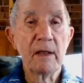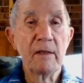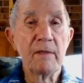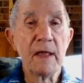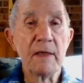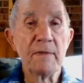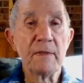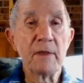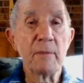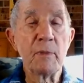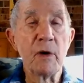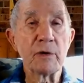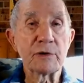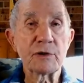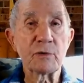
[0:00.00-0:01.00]
Then the
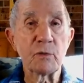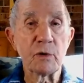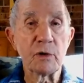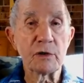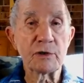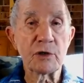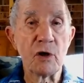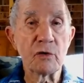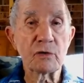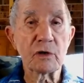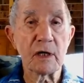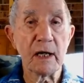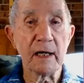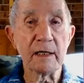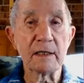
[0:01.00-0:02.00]
pots were salt
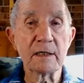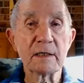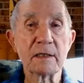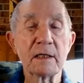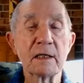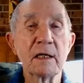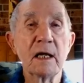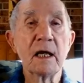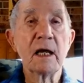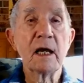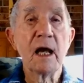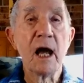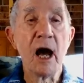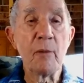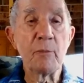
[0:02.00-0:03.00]
glazed,
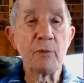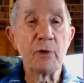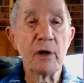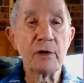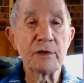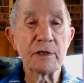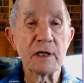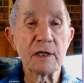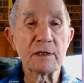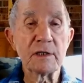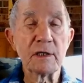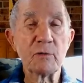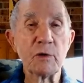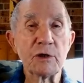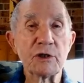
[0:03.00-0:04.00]
a process
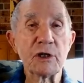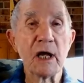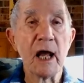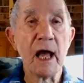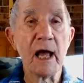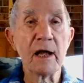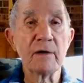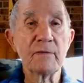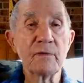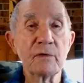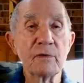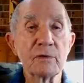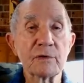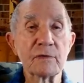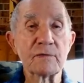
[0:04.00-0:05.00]
in which
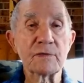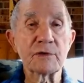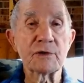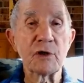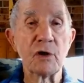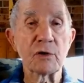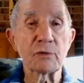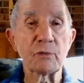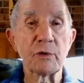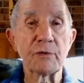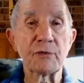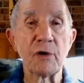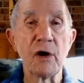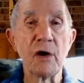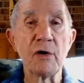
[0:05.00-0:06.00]
handfuls of salt were
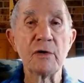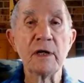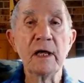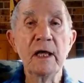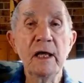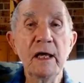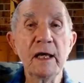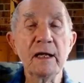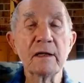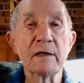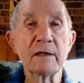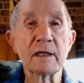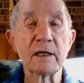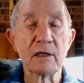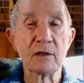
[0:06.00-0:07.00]
thrown into
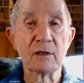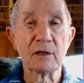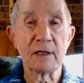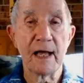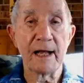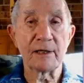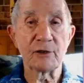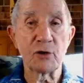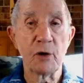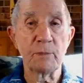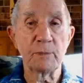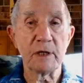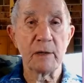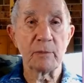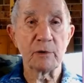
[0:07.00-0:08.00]
the kiln at top
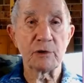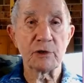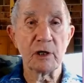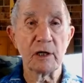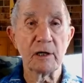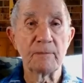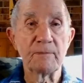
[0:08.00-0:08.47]
temperature.